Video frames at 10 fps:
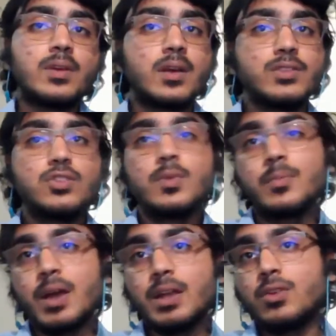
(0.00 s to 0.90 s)
Consumer
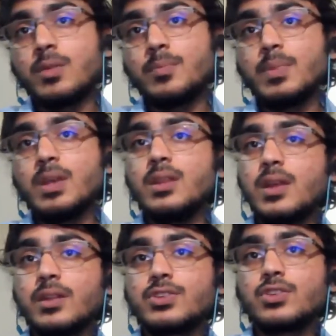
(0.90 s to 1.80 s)
might not be there
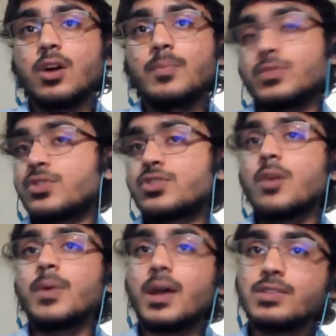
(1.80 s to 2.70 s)
at the shop, so the
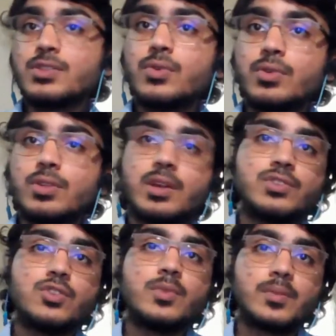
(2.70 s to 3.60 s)
shop has to go to the
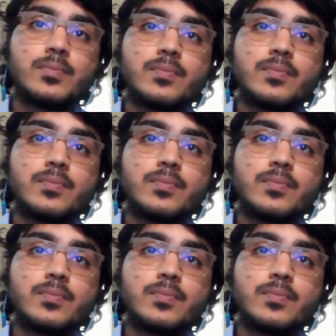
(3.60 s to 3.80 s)
consumer.